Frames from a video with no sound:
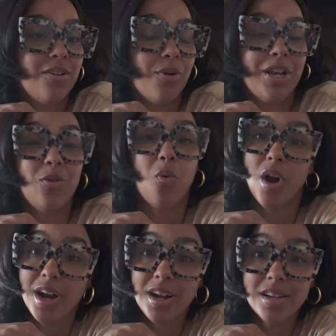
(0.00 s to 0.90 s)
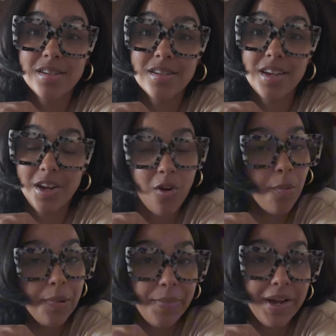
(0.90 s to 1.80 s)
when he worked in
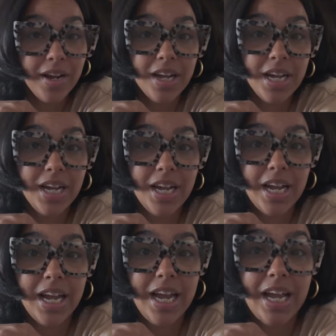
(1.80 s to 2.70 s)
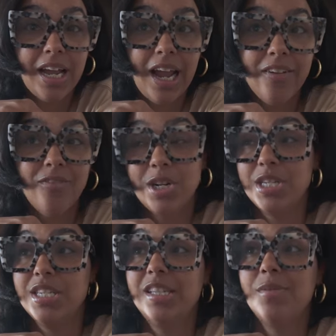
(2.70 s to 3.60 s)
corporate America
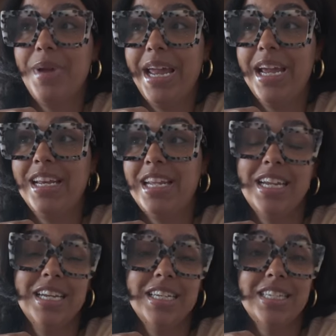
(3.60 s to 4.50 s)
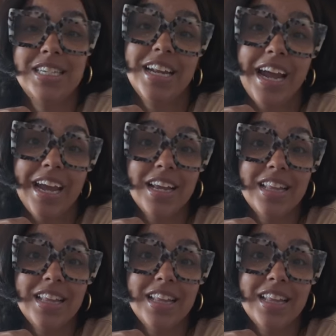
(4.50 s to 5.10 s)
versus the man he is today?